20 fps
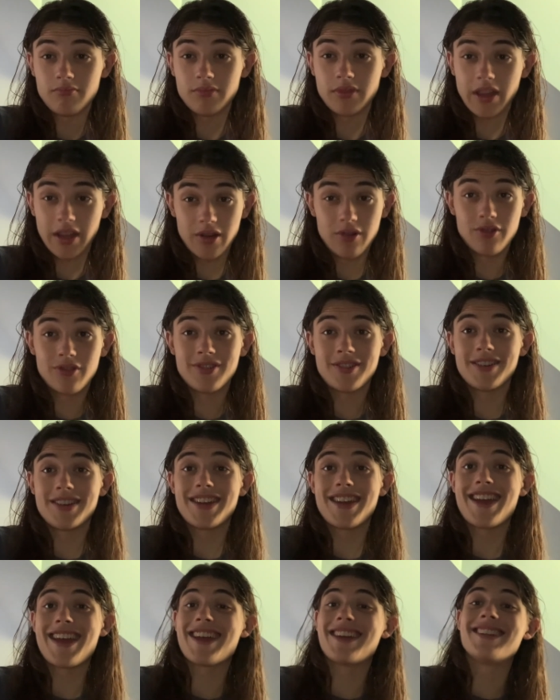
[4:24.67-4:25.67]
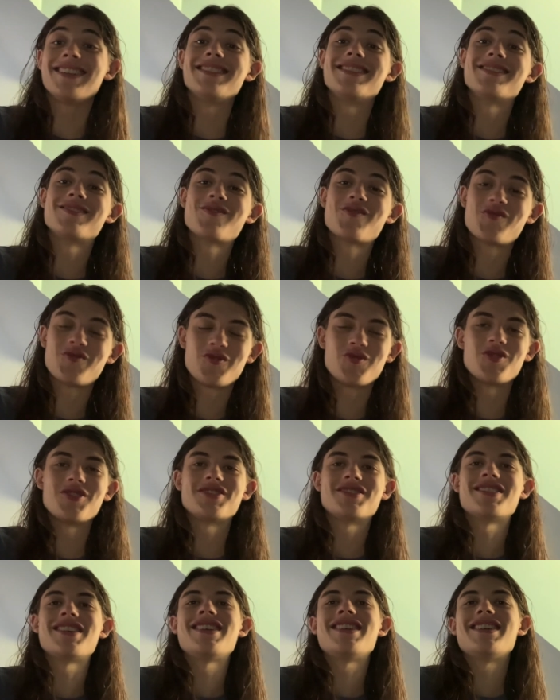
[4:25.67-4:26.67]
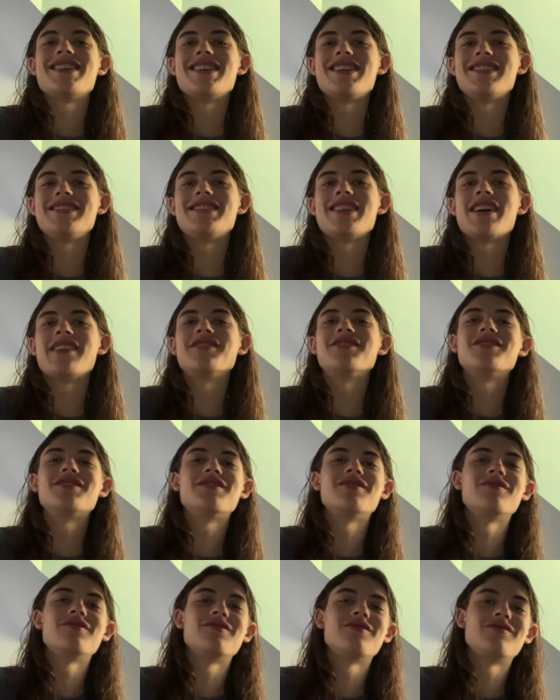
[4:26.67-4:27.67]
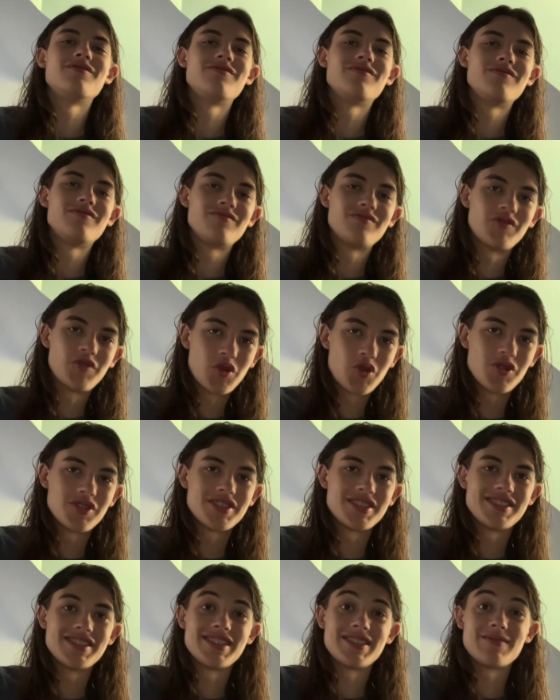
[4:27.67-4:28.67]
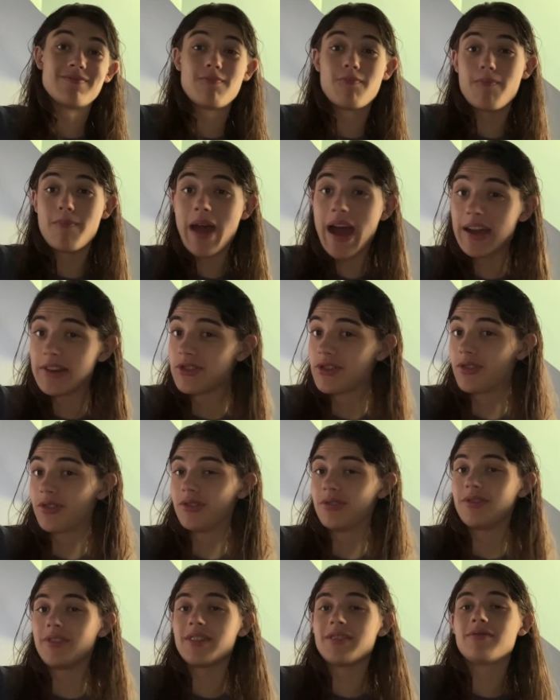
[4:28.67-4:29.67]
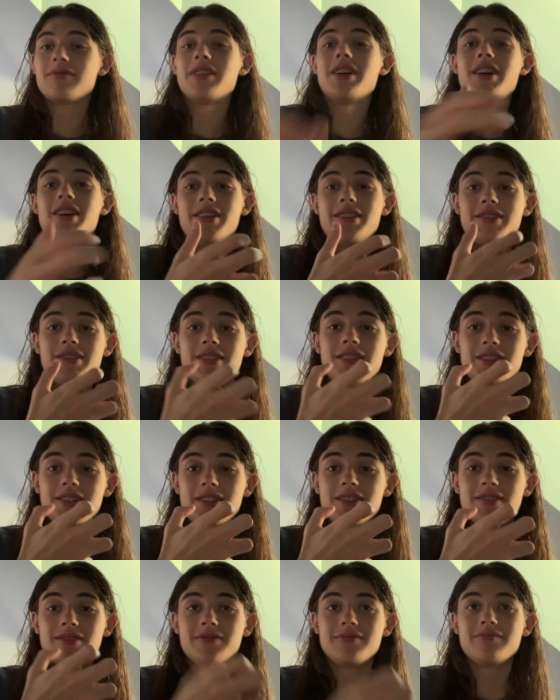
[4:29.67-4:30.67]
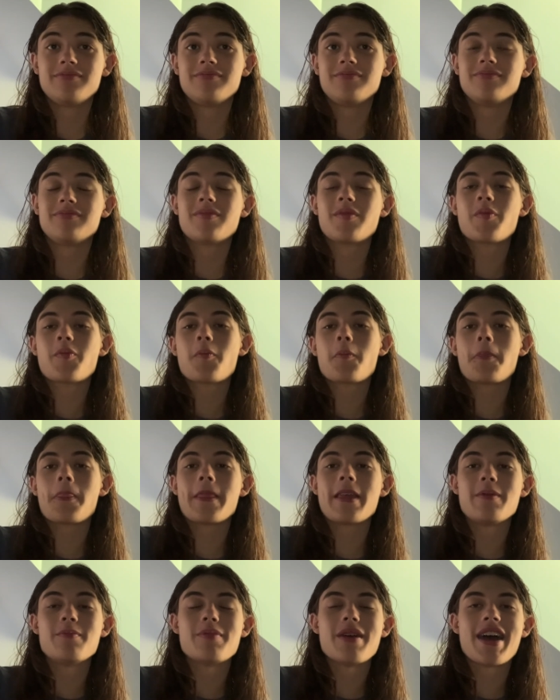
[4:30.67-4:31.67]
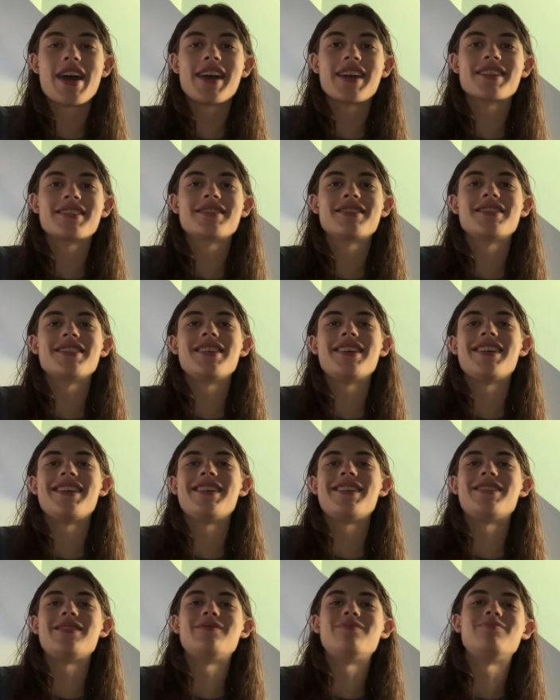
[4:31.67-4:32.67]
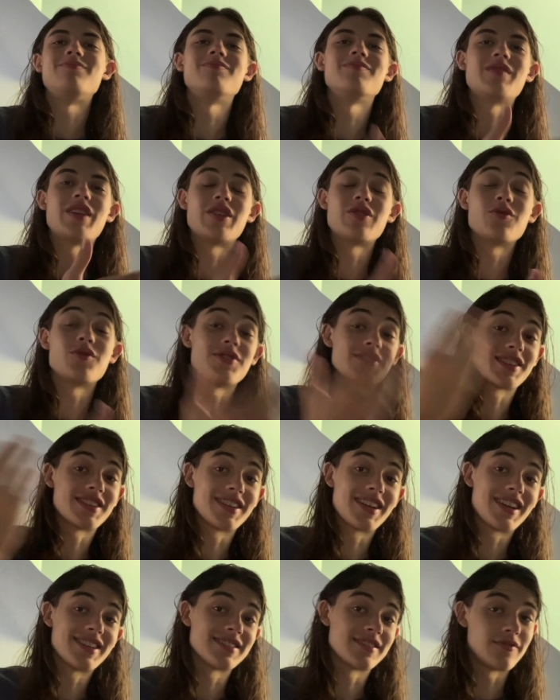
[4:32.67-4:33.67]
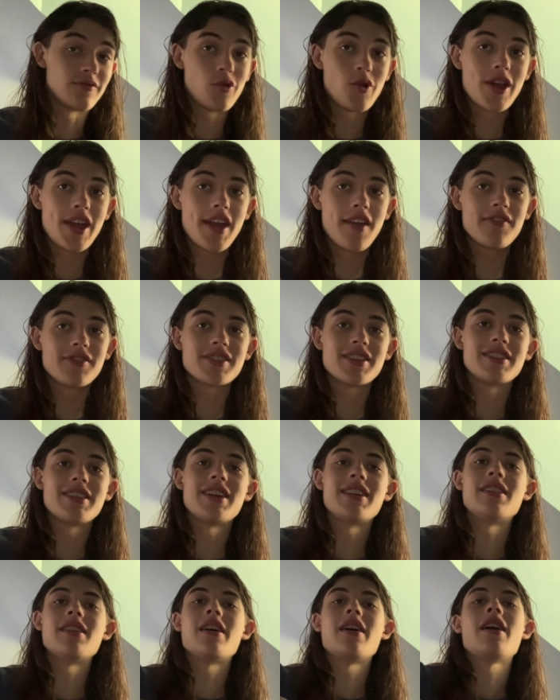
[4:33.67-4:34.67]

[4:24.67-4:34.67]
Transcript: thunder and force is that force is magical uh, uh, impact, um, thunder is concussive waves, and then